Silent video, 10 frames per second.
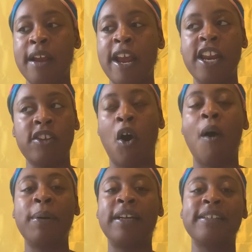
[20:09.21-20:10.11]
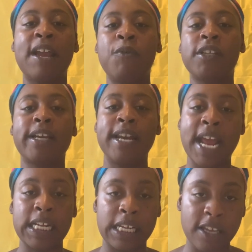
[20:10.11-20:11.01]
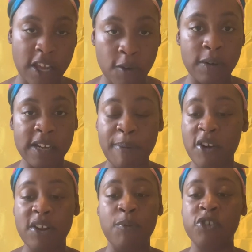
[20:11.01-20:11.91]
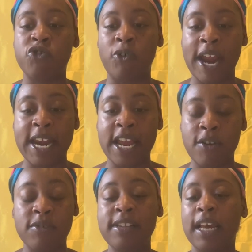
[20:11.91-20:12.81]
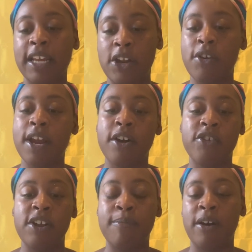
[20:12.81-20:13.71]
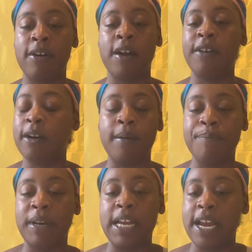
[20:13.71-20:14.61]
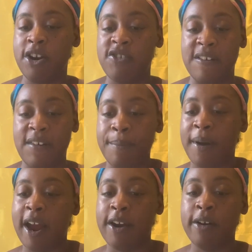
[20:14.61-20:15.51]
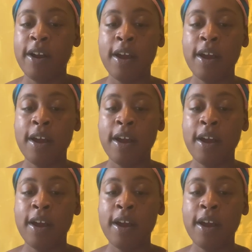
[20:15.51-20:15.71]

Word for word: And it's all because they was connected to you. This person was draining you, stealing your energy, bro. A complete energy vampire.